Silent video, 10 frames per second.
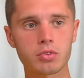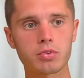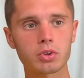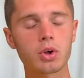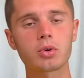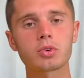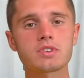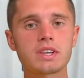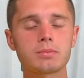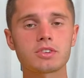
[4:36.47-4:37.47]
for local
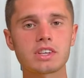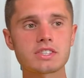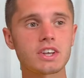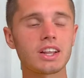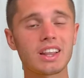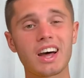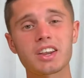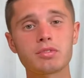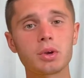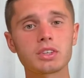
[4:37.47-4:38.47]
teams because a lot
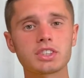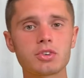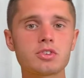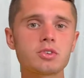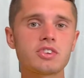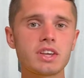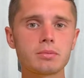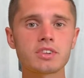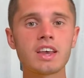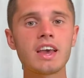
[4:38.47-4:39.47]
of USL 2
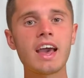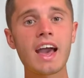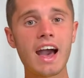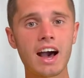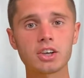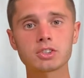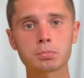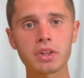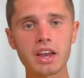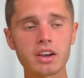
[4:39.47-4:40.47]
teams house
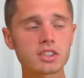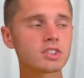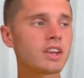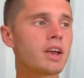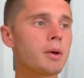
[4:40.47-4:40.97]
players,